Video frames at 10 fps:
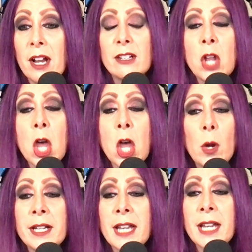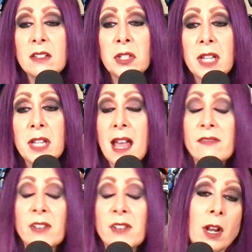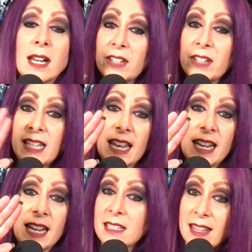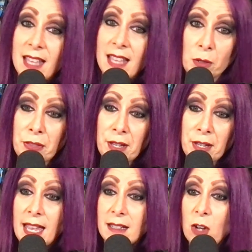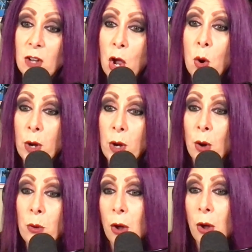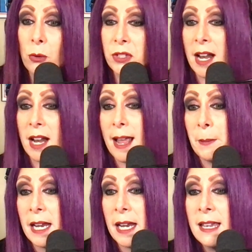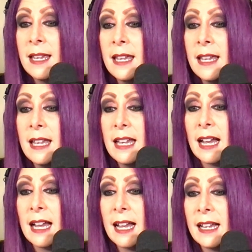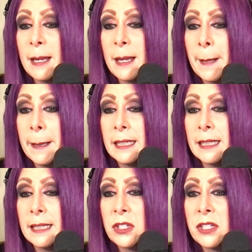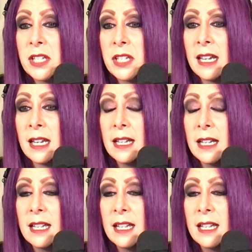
No naked skydiving. We're not even getting into that whole thing again. No, it's not happening. Let's see.